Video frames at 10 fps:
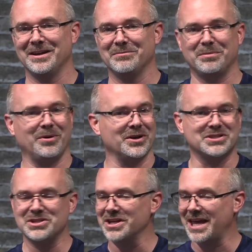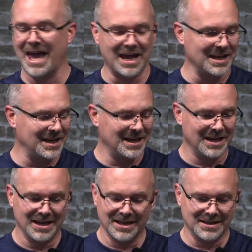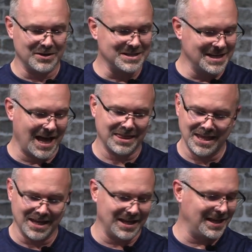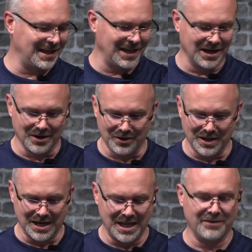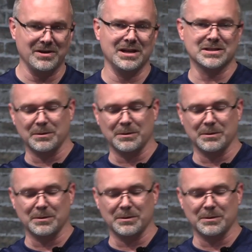But Paul says you can't, there's nothing here that even is